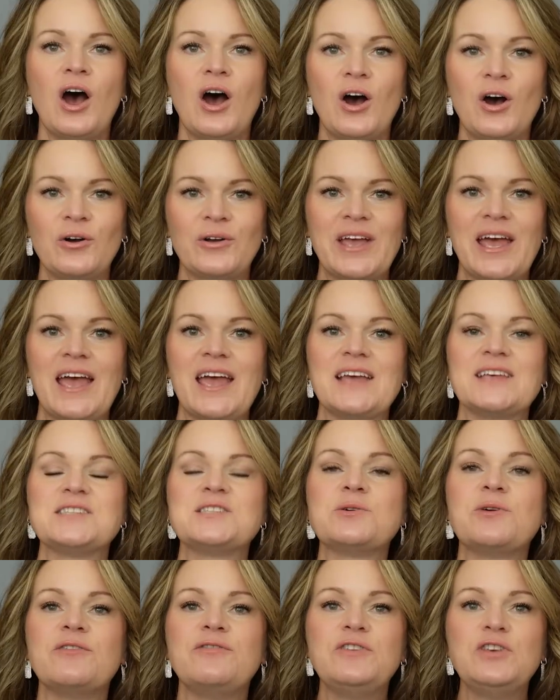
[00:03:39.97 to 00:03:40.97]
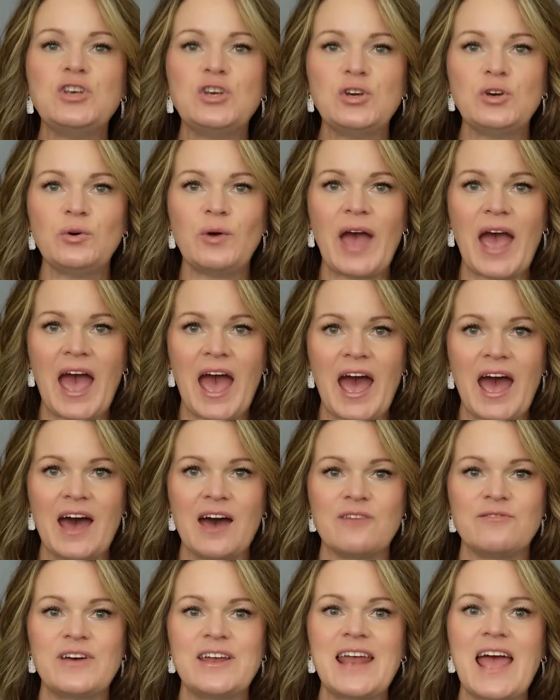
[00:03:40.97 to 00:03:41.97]
Okay, so if you
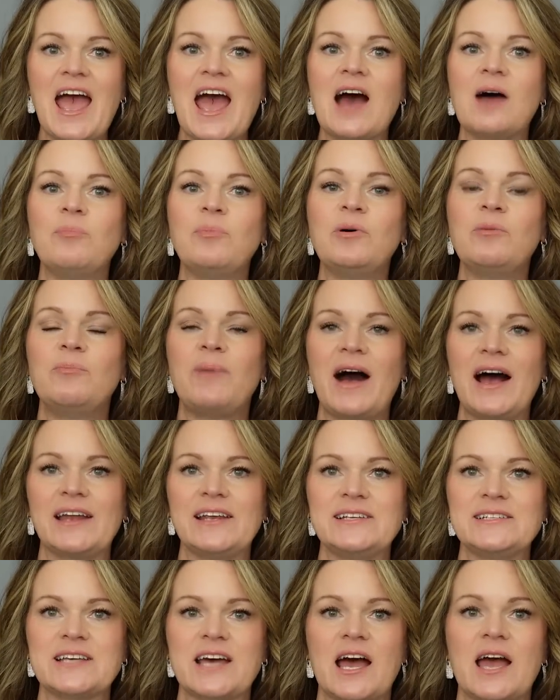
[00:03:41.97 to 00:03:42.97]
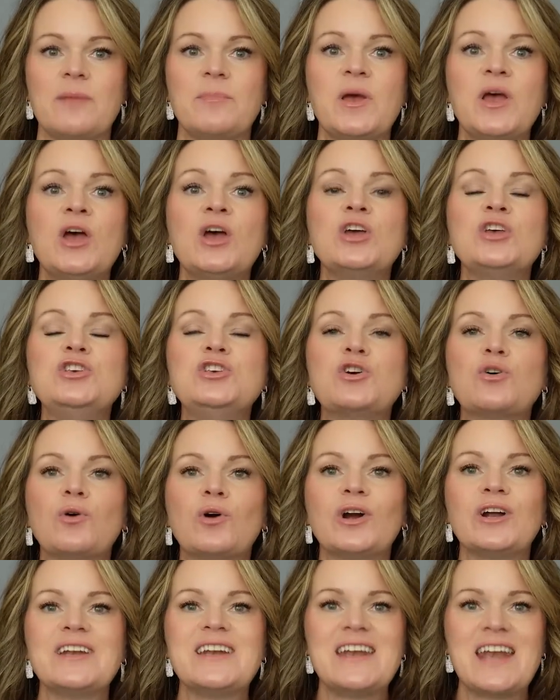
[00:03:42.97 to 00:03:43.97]
have an apple body type,
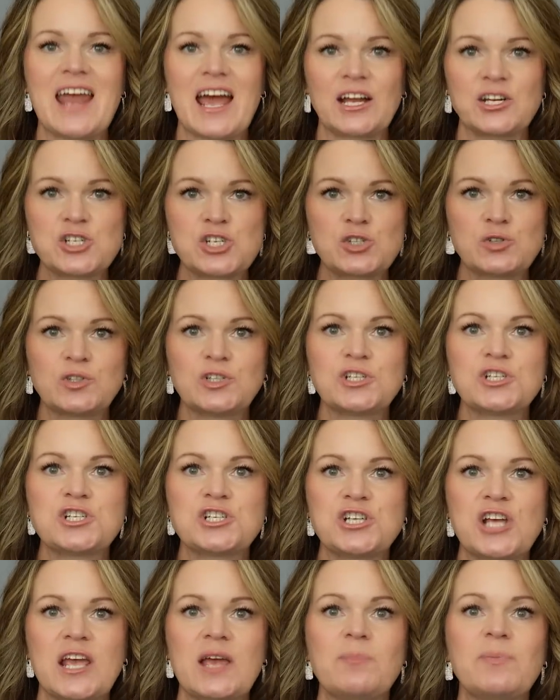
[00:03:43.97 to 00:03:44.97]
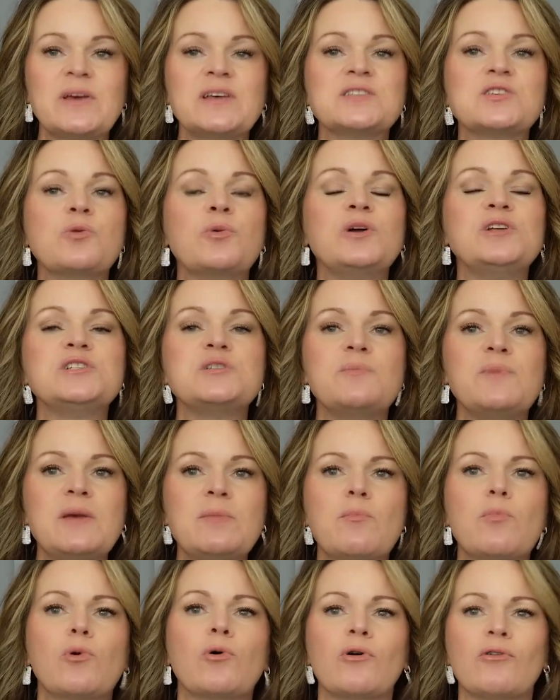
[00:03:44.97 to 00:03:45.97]
your natural shape is going to be
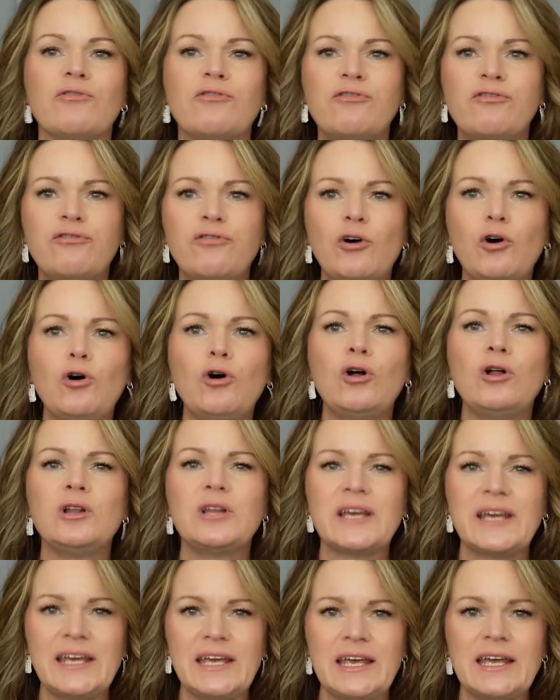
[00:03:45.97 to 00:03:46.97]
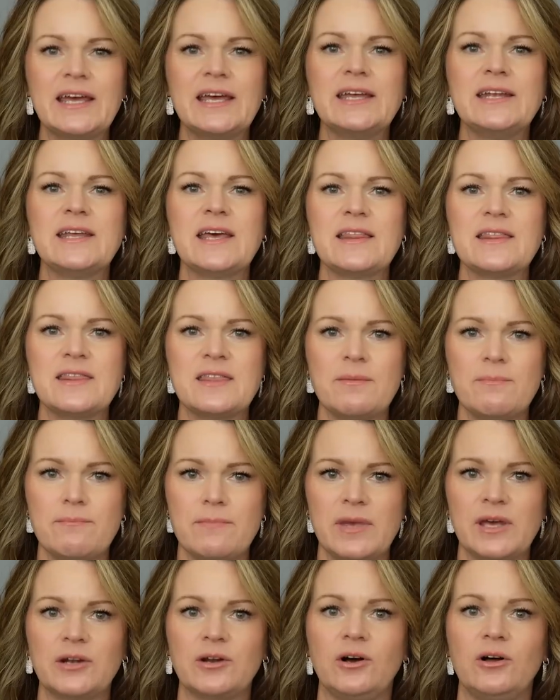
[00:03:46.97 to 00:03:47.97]
more full in the
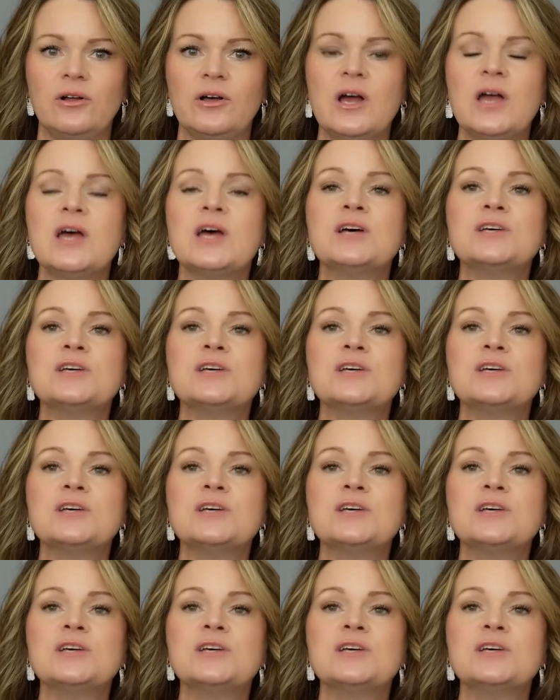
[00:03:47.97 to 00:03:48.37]
middle.